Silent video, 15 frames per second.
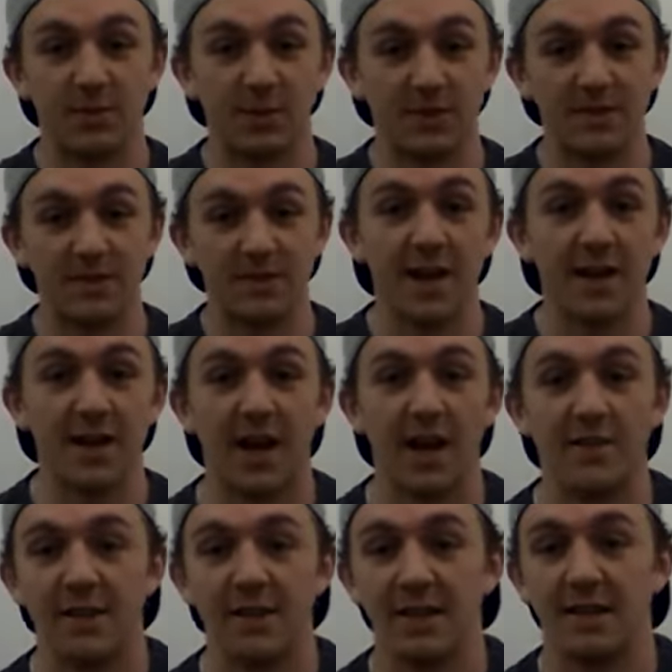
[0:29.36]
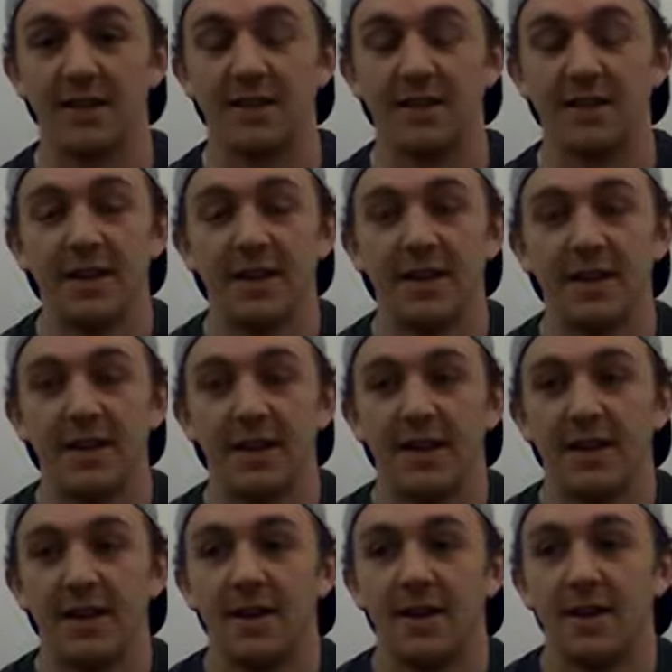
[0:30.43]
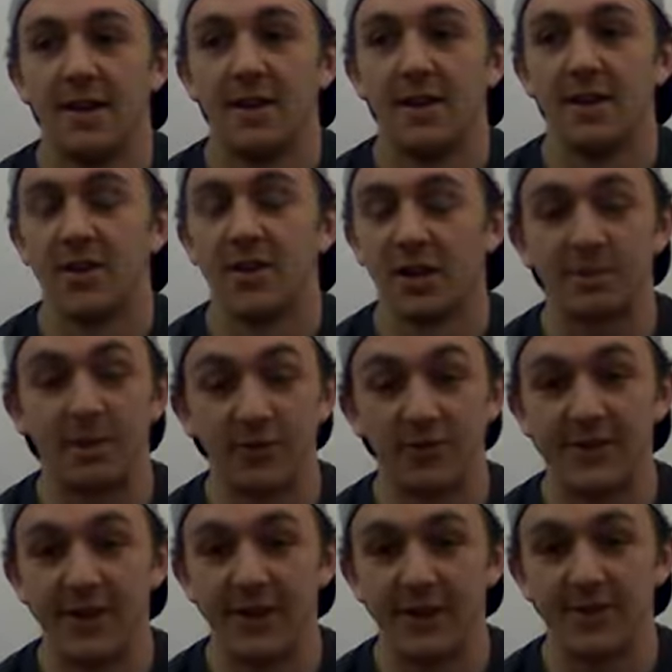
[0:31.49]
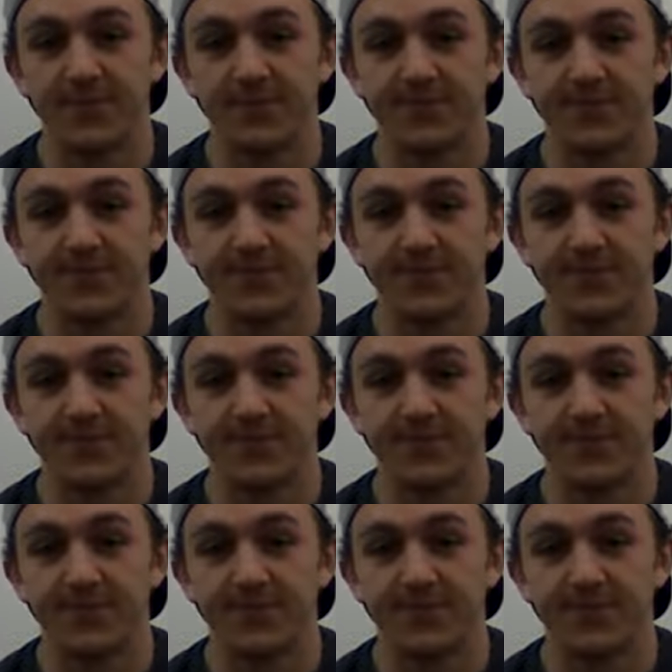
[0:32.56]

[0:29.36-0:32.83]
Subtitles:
went skydiving, and he talks about fear.